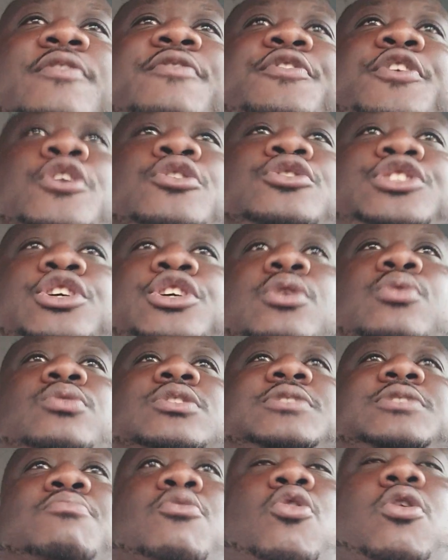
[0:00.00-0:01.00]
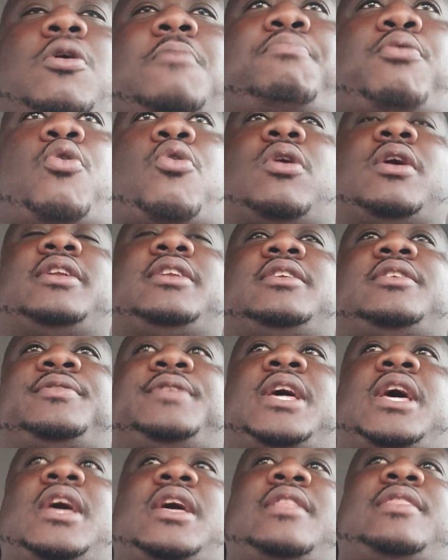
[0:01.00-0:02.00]
future was more important
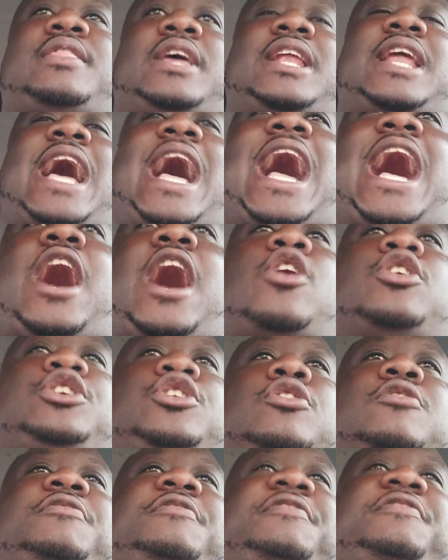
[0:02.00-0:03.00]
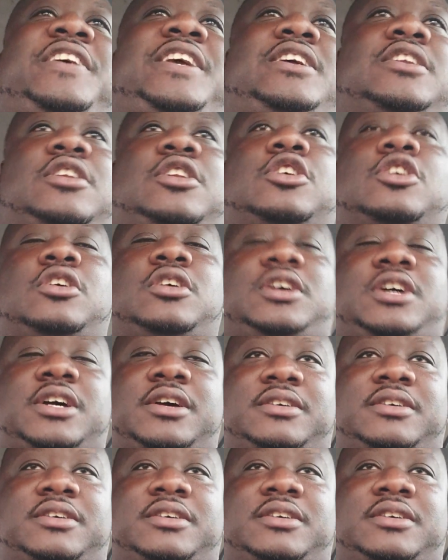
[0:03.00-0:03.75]
than how your feet look